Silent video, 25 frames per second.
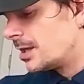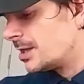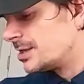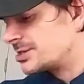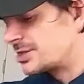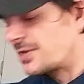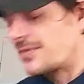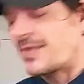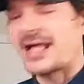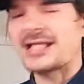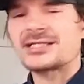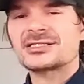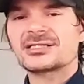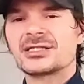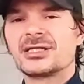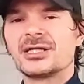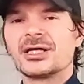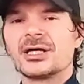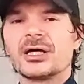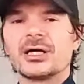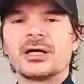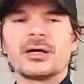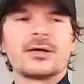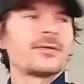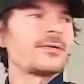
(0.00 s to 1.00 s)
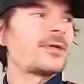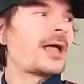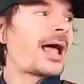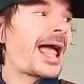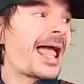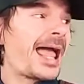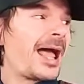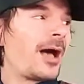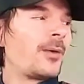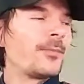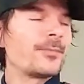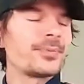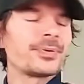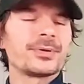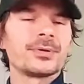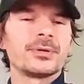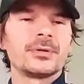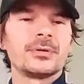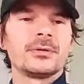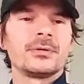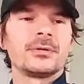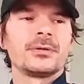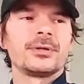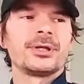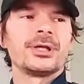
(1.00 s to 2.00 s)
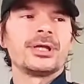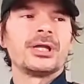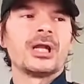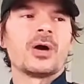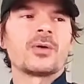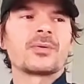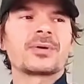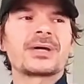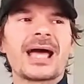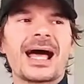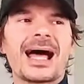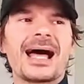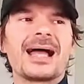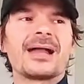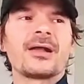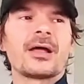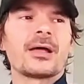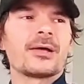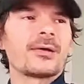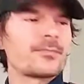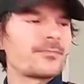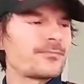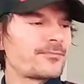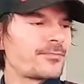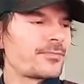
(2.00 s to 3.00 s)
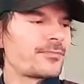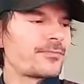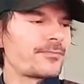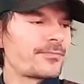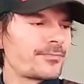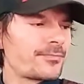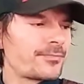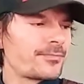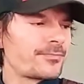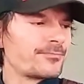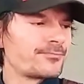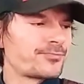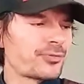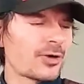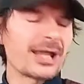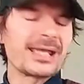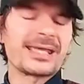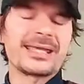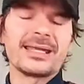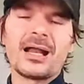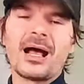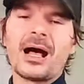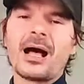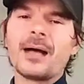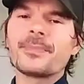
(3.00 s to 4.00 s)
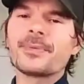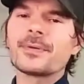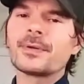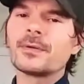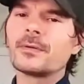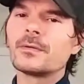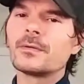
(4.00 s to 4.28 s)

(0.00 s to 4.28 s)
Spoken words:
So that's the amp, you know, kind of breaking up.